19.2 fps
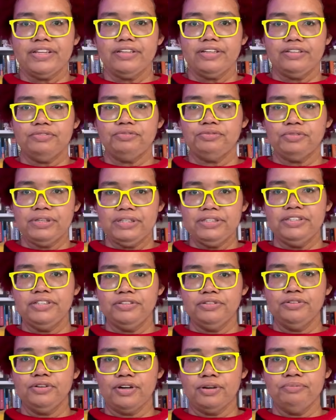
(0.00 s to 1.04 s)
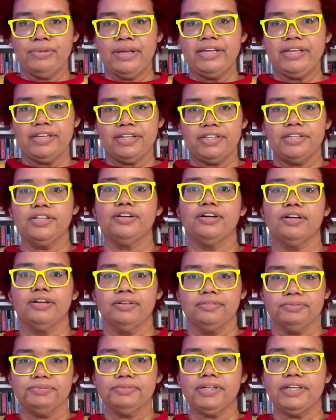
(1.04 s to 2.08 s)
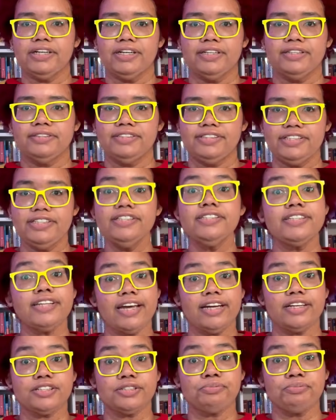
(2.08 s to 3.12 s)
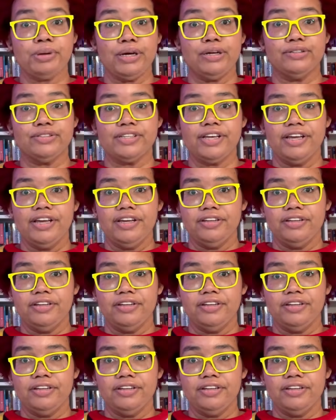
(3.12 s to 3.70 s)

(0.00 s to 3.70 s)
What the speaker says: when you are making your destash post,